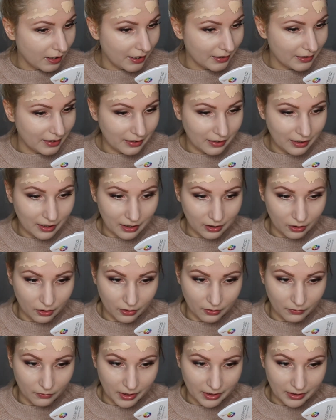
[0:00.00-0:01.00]
I think
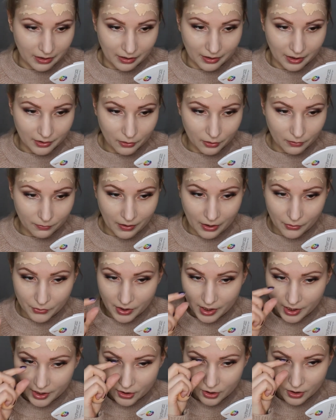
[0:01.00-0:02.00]
along with another
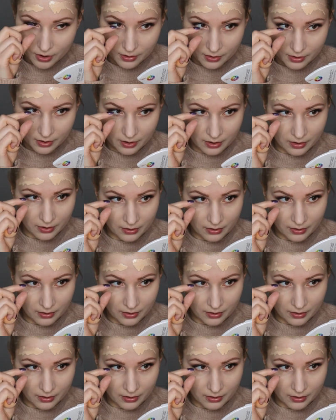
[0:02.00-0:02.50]
foundation,